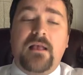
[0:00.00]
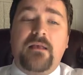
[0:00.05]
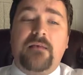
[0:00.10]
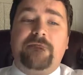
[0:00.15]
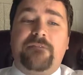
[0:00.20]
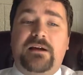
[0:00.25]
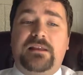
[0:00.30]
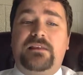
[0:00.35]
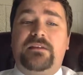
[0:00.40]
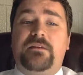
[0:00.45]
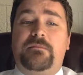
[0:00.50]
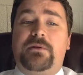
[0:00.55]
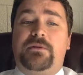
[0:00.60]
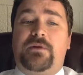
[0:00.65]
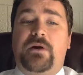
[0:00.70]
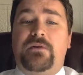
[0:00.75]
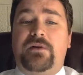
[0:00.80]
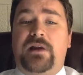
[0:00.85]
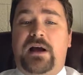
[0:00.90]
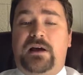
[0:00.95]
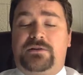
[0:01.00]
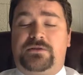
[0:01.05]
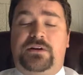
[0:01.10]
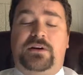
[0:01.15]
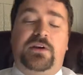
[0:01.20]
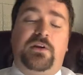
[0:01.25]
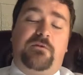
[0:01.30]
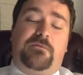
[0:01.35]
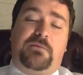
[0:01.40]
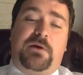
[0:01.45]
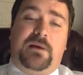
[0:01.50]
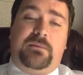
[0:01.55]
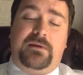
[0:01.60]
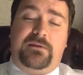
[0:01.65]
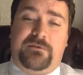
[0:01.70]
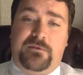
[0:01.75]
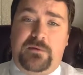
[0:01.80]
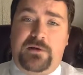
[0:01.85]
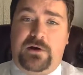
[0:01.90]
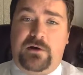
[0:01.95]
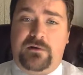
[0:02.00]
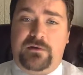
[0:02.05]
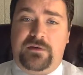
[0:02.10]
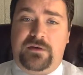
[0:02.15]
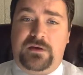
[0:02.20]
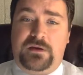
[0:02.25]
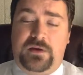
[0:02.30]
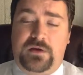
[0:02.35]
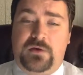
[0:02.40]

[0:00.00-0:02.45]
Finally, the Monroe Doctrine. You're probably familiar with it.